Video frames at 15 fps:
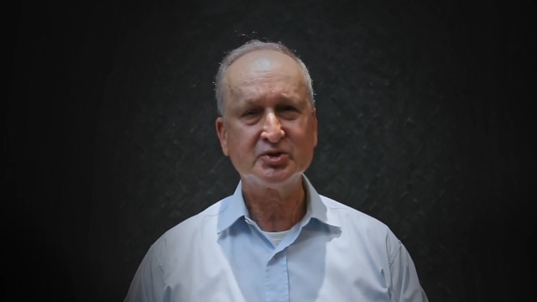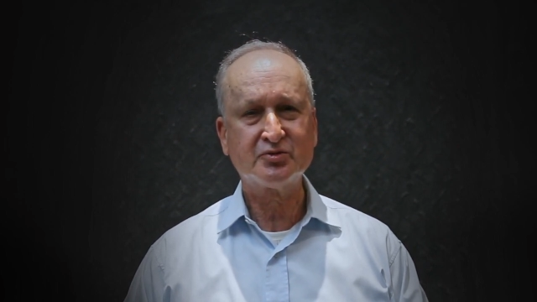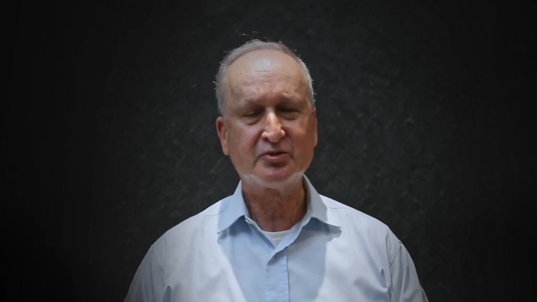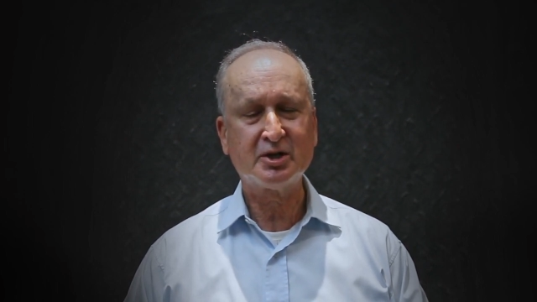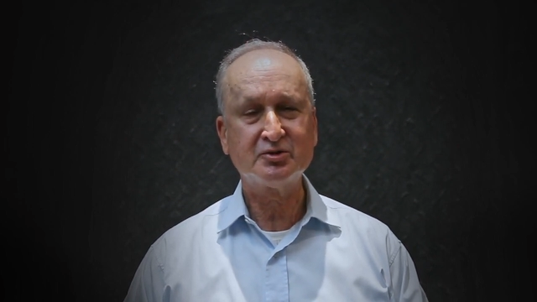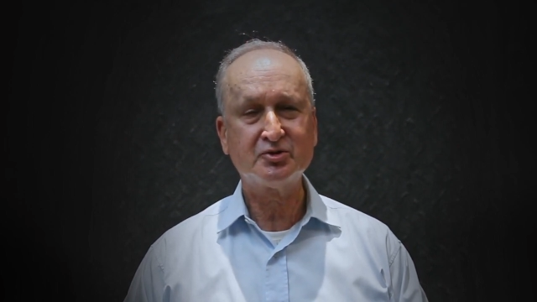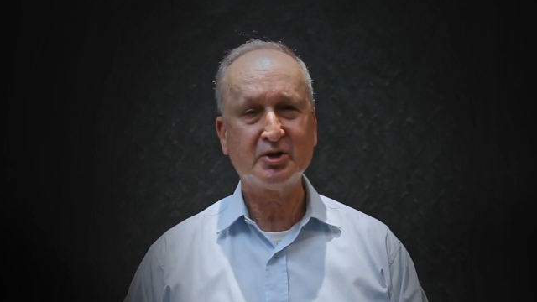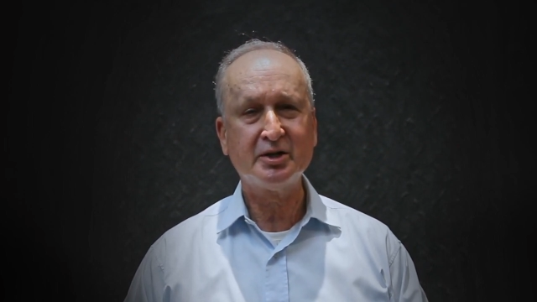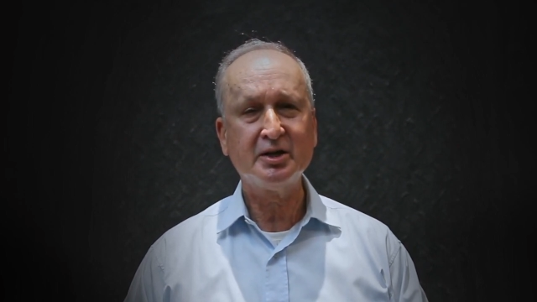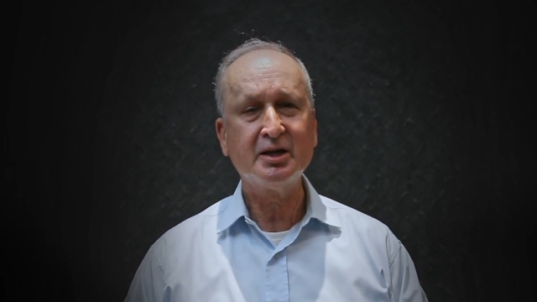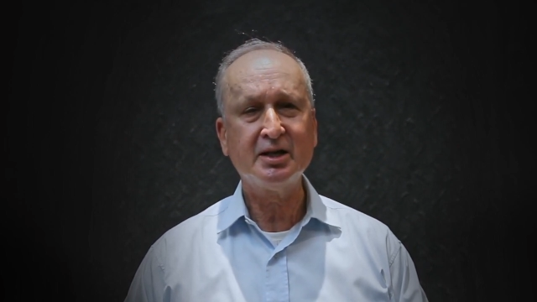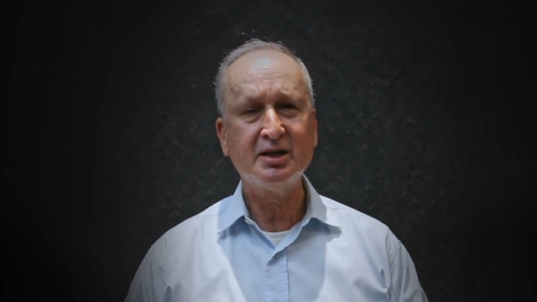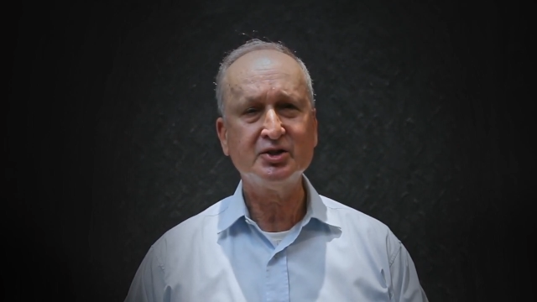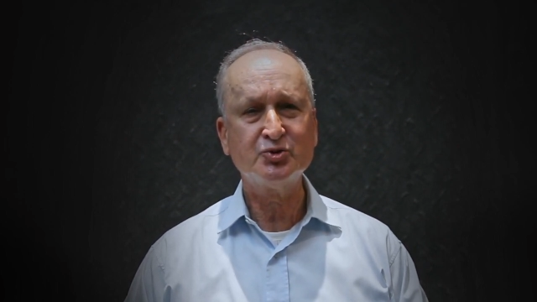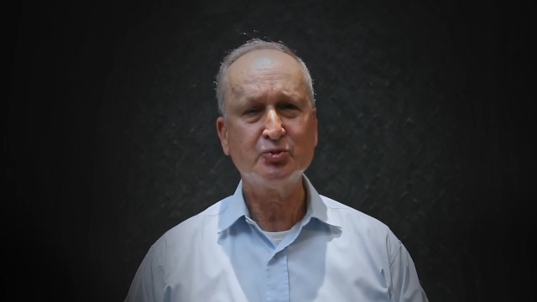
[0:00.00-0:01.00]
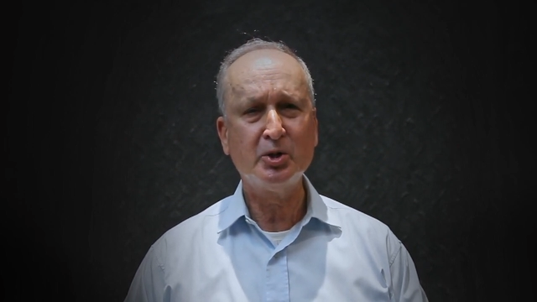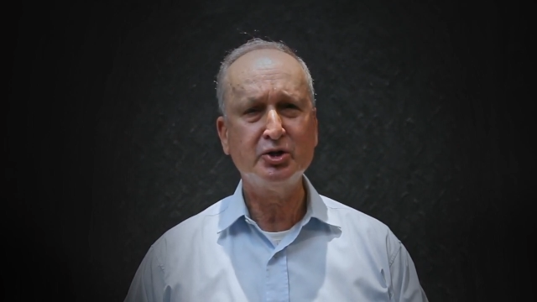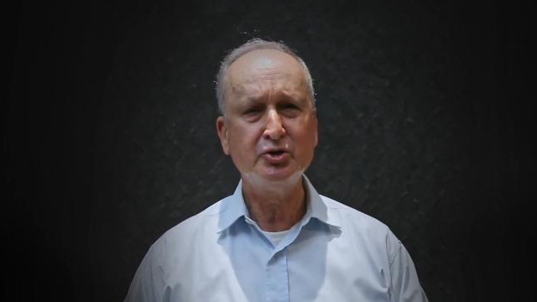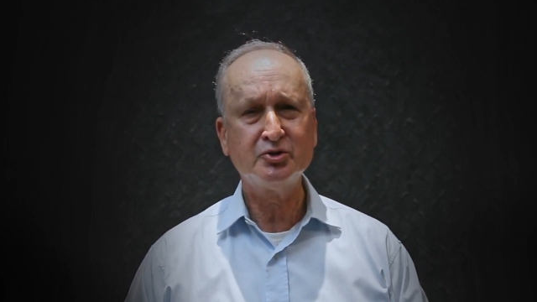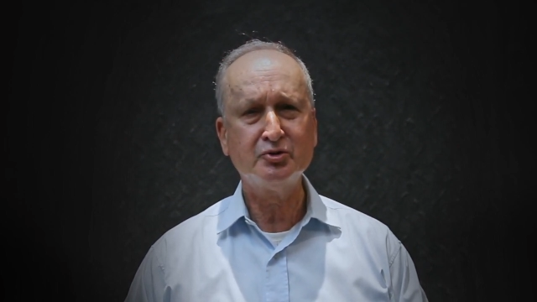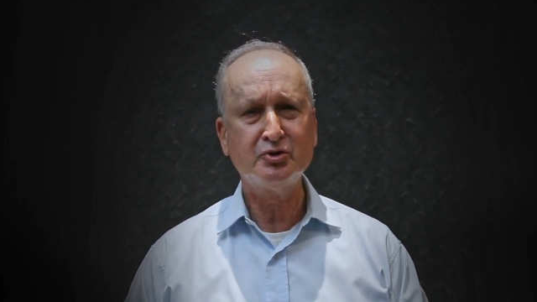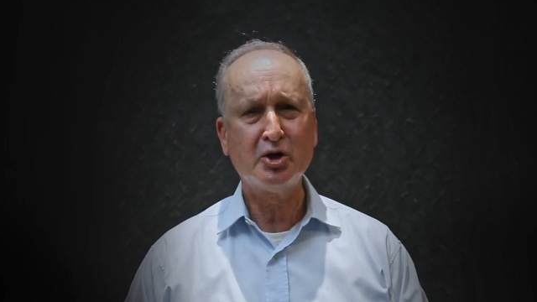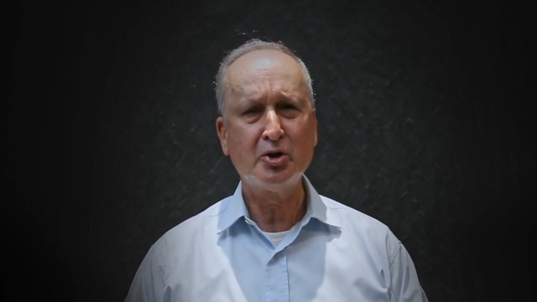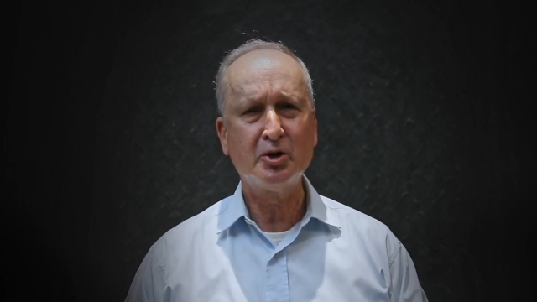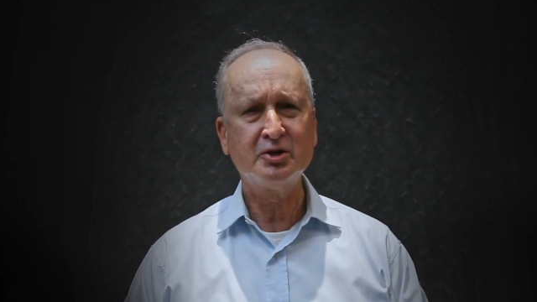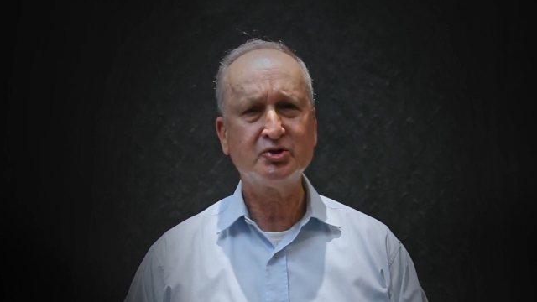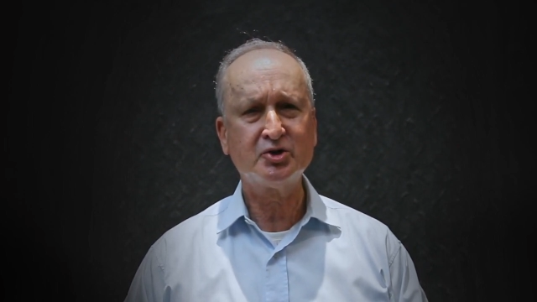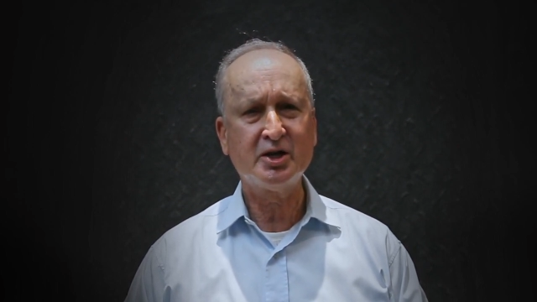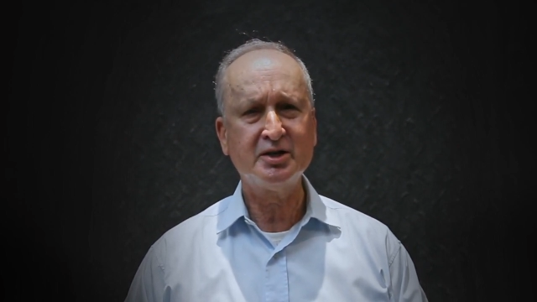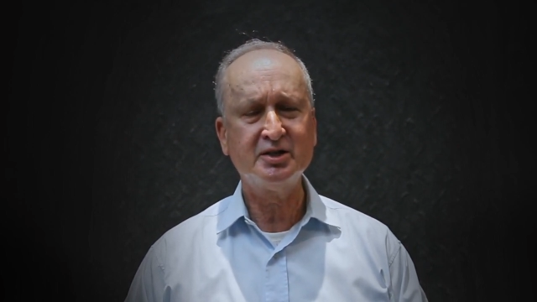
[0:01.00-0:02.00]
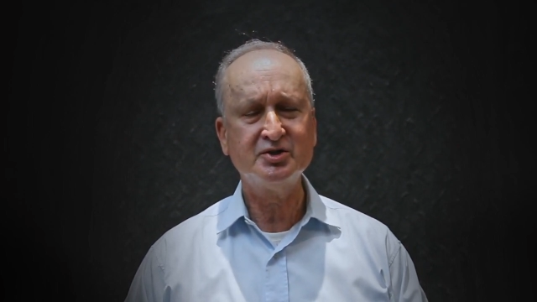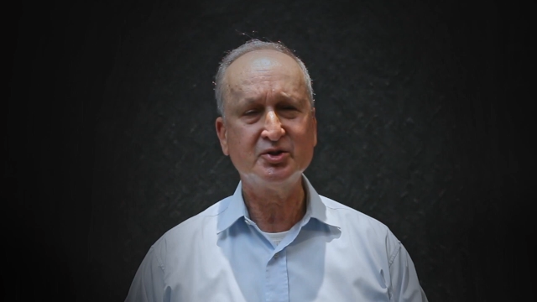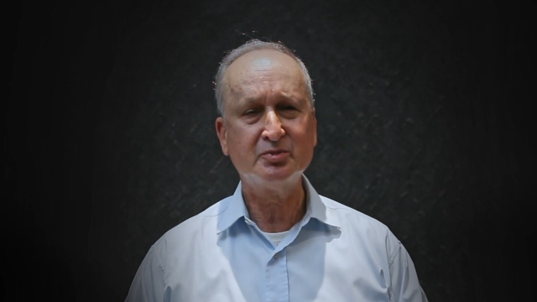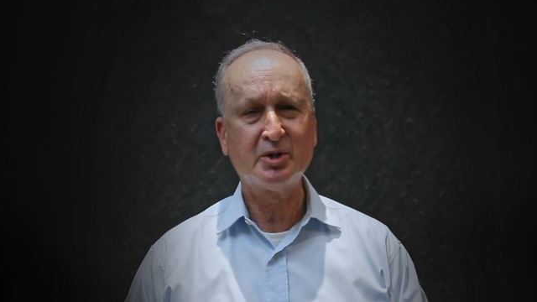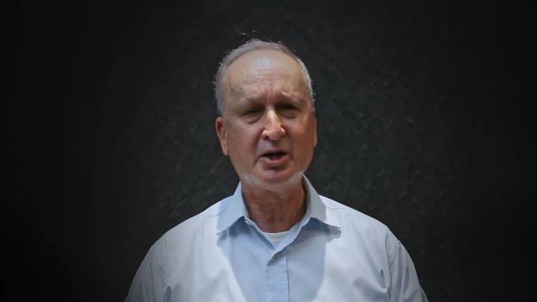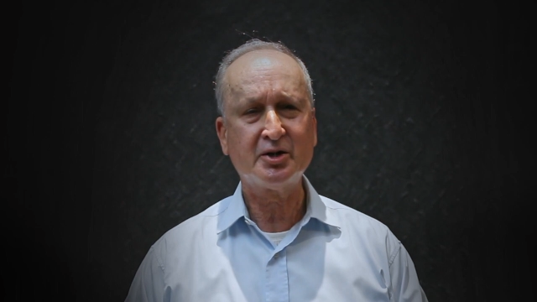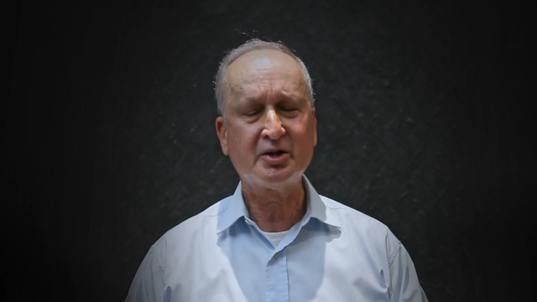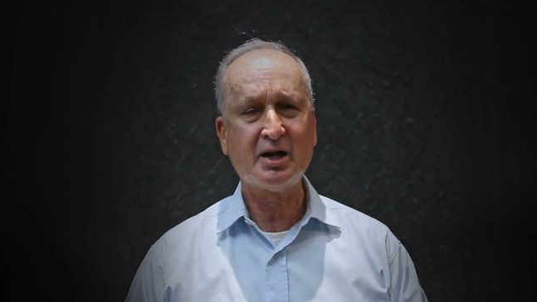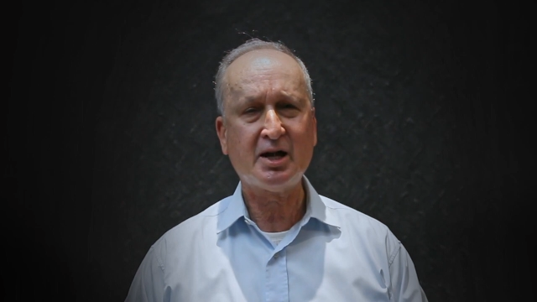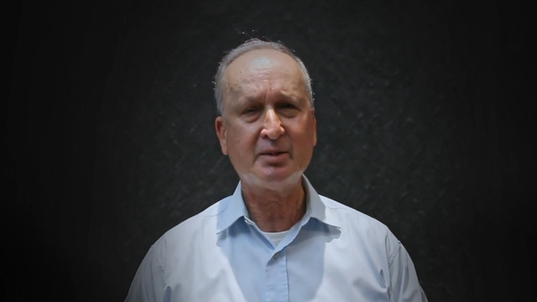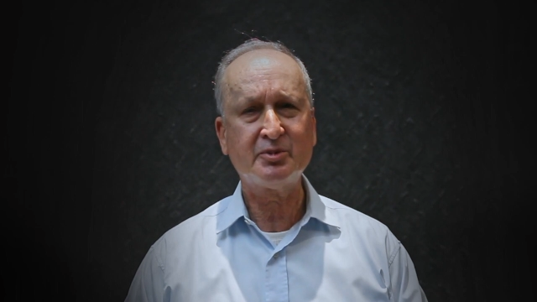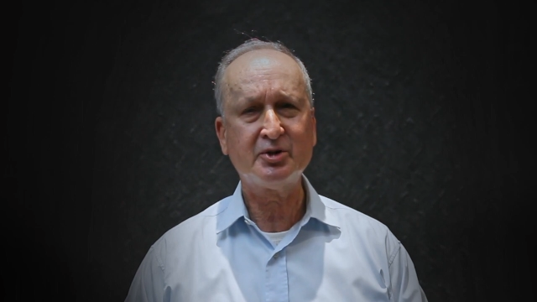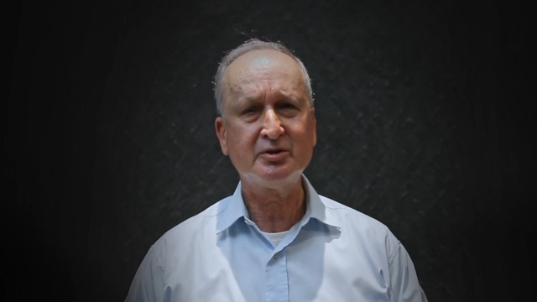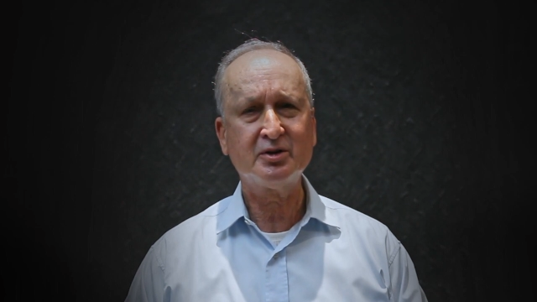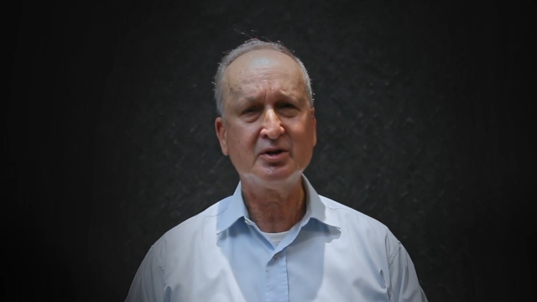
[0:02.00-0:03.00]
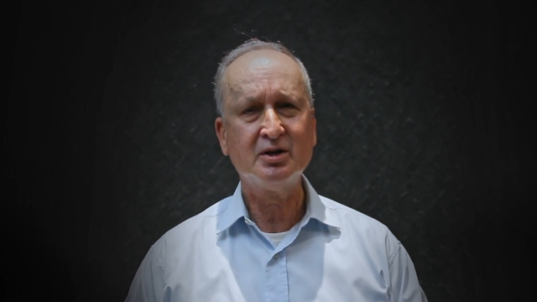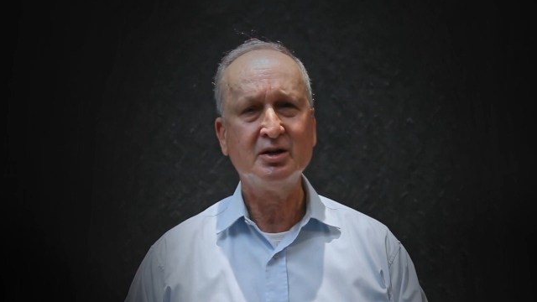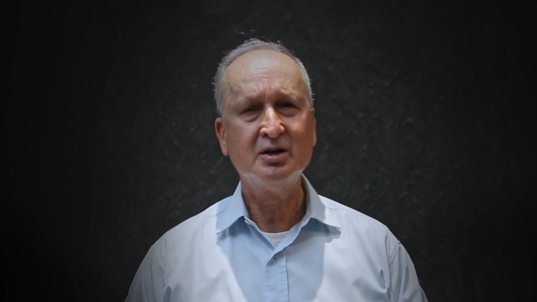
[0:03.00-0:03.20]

Front running is where you know a trade is about to happen